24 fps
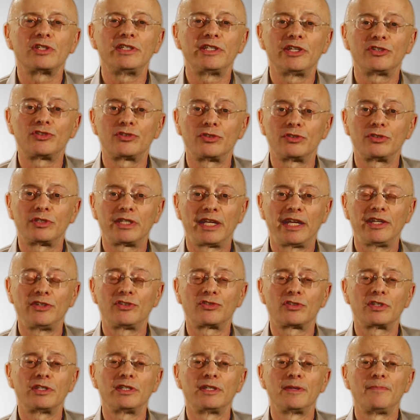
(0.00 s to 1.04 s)
and
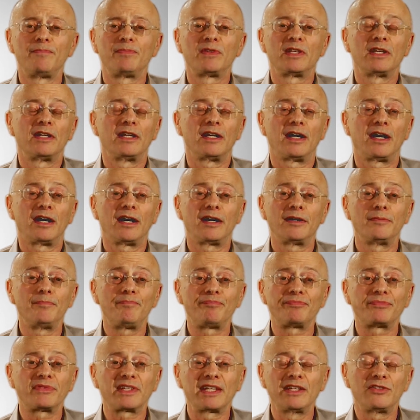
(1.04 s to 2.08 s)
dissertation
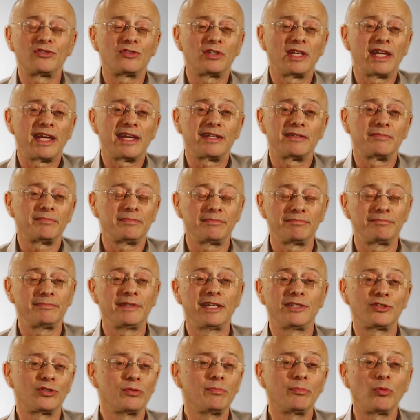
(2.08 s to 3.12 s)
is that
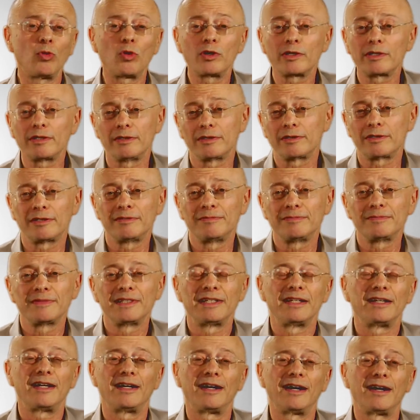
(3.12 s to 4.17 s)
it's important,
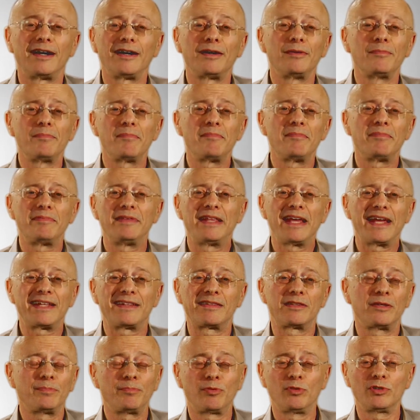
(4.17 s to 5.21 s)

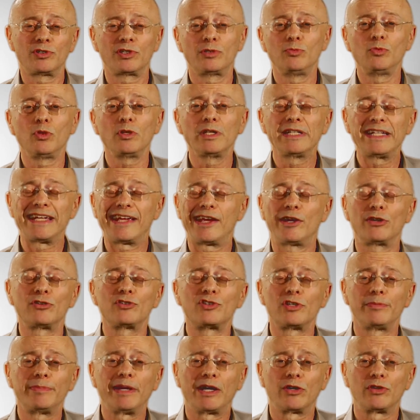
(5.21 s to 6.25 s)
that the person really
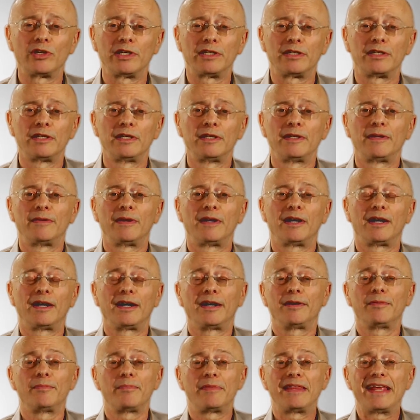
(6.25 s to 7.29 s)
cares about it,
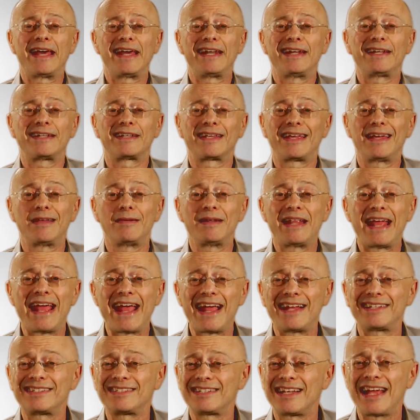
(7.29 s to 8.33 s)
that it
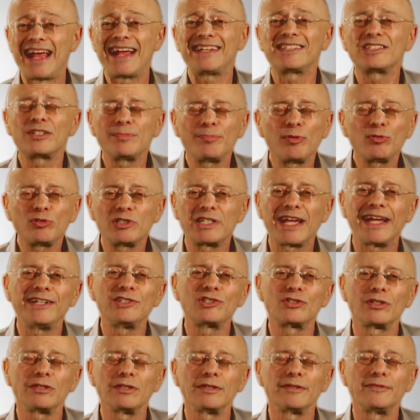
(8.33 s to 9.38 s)
has the
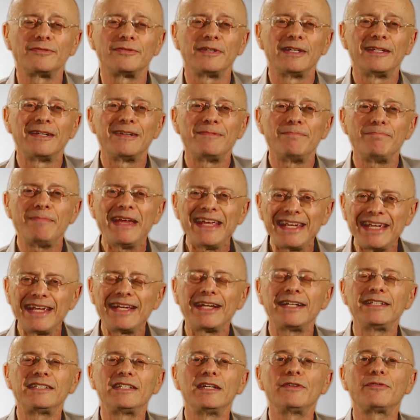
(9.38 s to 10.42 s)
potential of
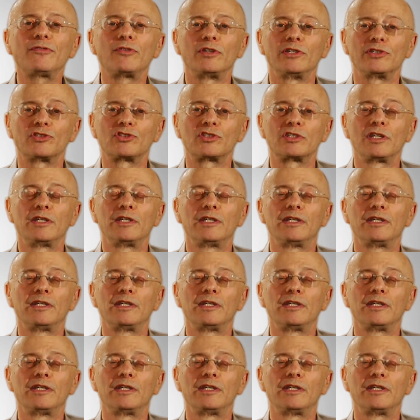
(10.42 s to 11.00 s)
making a difference,